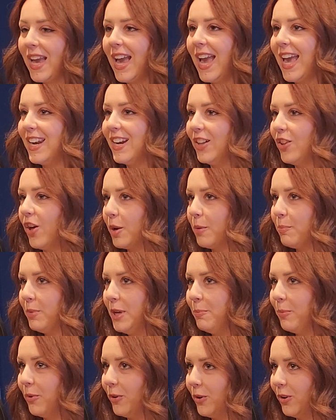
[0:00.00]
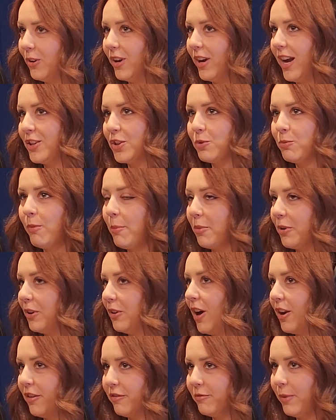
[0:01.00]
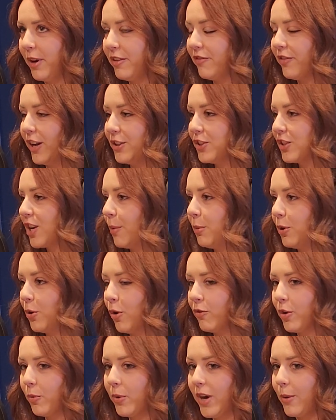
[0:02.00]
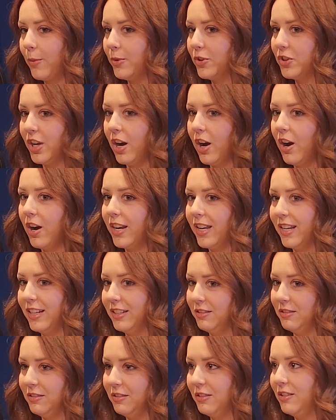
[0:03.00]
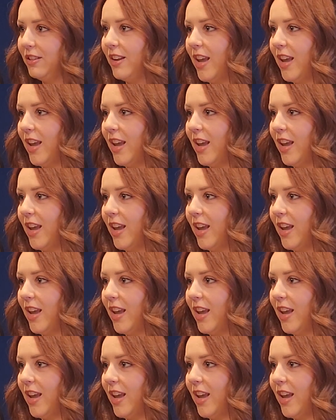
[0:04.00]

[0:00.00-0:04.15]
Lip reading: And a lot of people, I just remember a lot of my friends coming over when I was young and